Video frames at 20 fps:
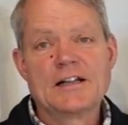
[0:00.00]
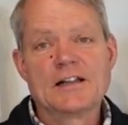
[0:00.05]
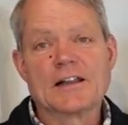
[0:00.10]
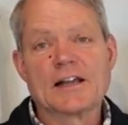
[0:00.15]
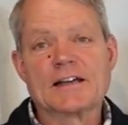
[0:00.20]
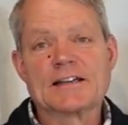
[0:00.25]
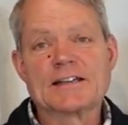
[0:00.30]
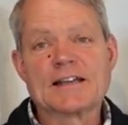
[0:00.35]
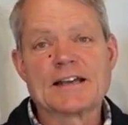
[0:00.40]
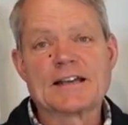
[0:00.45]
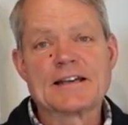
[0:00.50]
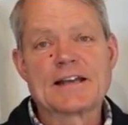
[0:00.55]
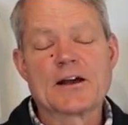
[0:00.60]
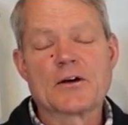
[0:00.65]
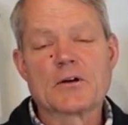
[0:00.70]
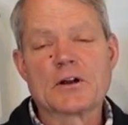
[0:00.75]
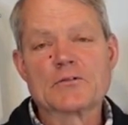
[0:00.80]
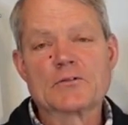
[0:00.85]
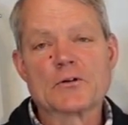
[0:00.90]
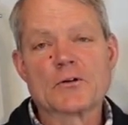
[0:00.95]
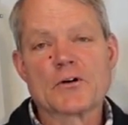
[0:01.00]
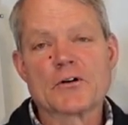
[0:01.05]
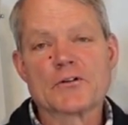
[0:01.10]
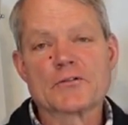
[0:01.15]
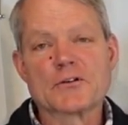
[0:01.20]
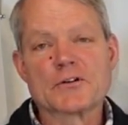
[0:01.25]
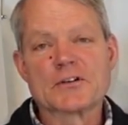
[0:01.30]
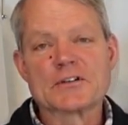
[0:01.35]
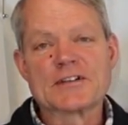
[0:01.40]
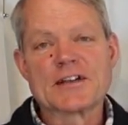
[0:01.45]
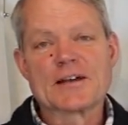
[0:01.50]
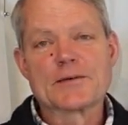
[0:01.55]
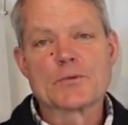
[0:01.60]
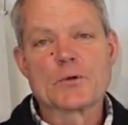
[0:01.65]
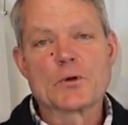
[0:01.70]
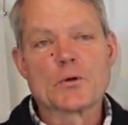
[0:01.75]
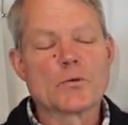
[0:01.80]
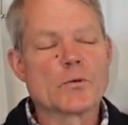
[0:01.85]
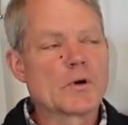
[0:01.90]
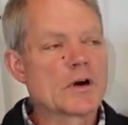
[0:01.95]
like Dade County, Florida, for
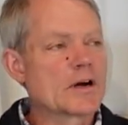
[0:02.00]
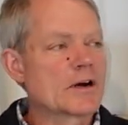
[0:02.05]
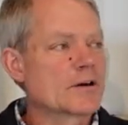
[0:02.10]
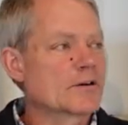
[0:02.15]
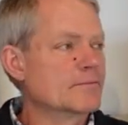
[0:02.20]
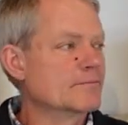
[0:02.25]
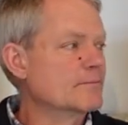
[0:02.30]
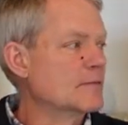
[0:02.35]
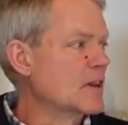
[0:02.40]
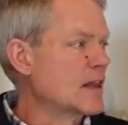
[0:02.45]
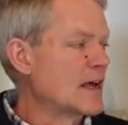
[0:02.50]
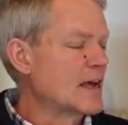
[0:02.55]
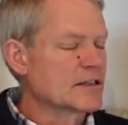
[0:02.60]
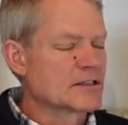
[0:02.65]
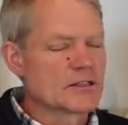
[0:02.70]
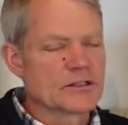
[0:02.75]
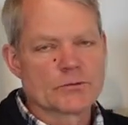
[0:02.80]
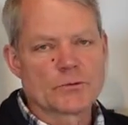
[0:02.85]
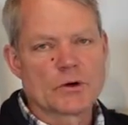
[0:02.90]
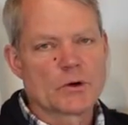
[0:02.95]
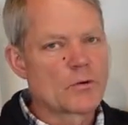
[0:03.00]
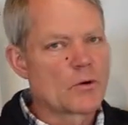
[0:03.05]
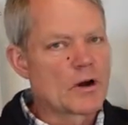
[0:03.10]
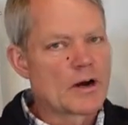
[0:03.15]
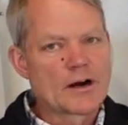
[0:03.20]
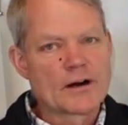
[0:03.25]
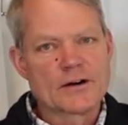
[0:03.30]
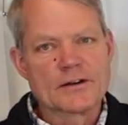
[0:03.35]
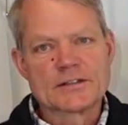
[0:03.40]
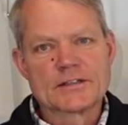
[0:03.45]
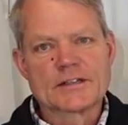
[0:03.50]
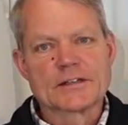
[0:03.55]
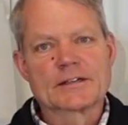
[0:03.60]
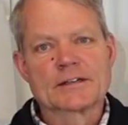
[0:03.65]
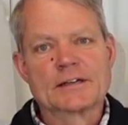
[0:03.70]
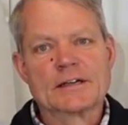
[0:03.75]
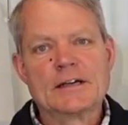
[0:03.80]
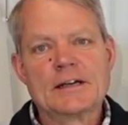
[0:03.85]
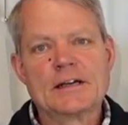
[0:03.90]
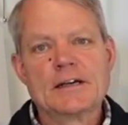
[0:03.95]
example, where glass is required to